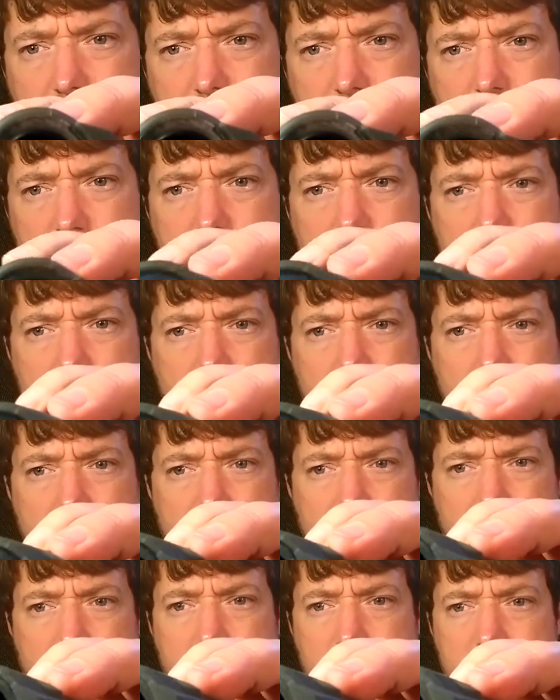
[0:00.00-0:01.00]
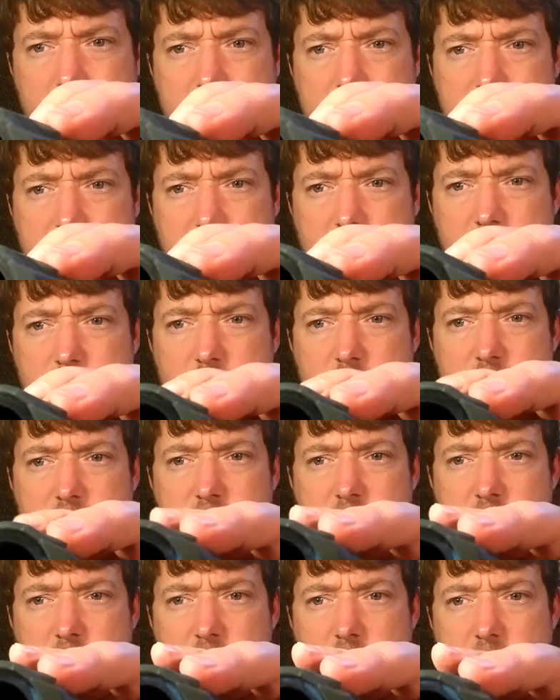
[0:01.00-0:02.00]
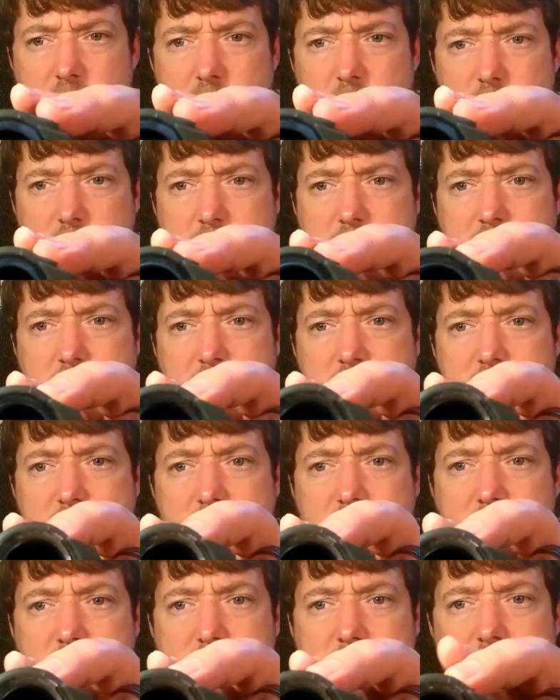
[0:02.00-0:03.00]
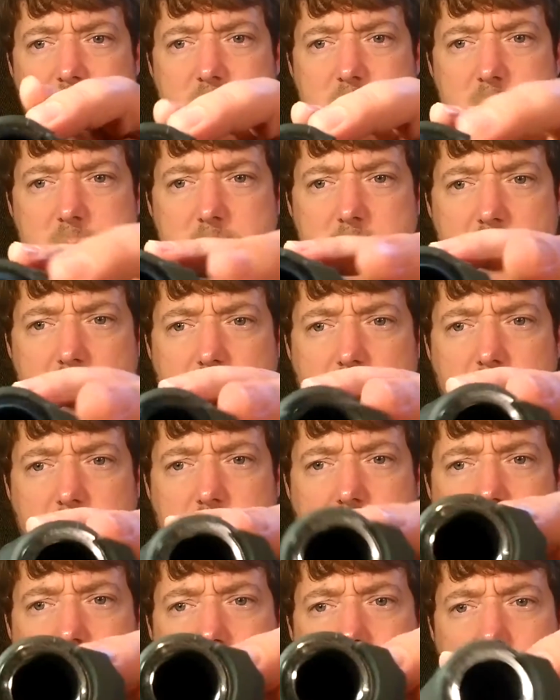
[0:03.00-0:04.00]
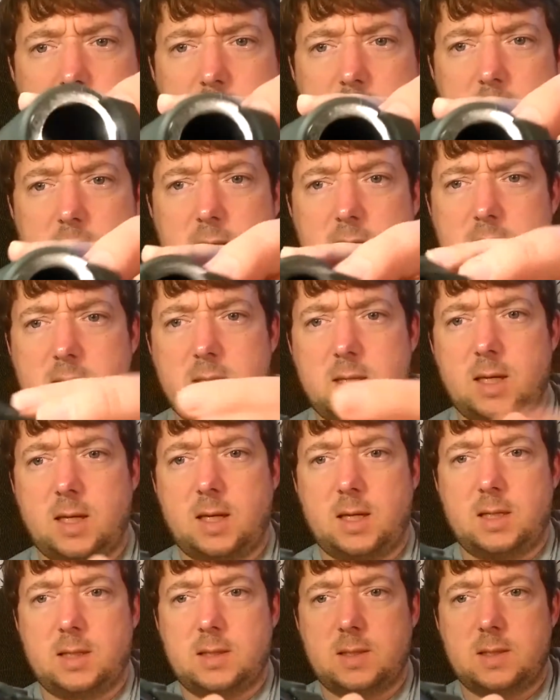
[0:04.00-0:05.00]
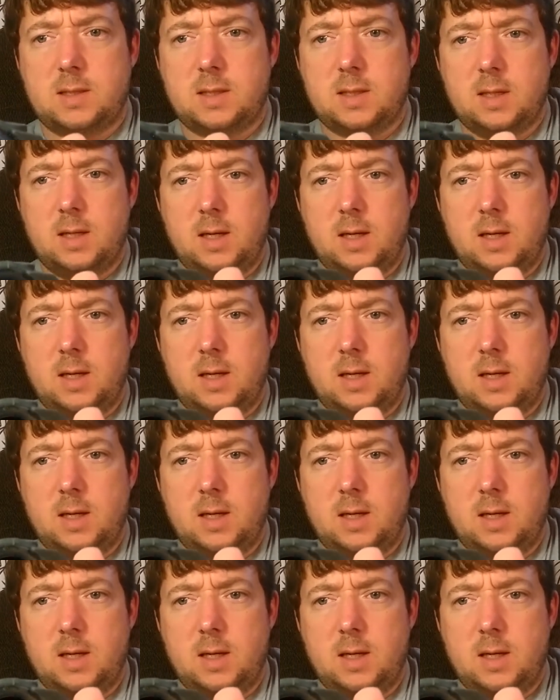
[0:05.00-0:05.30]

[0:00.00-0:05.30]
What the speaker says: what you're going to be able to see, but if you look how thick that metal is, I mean, this thing is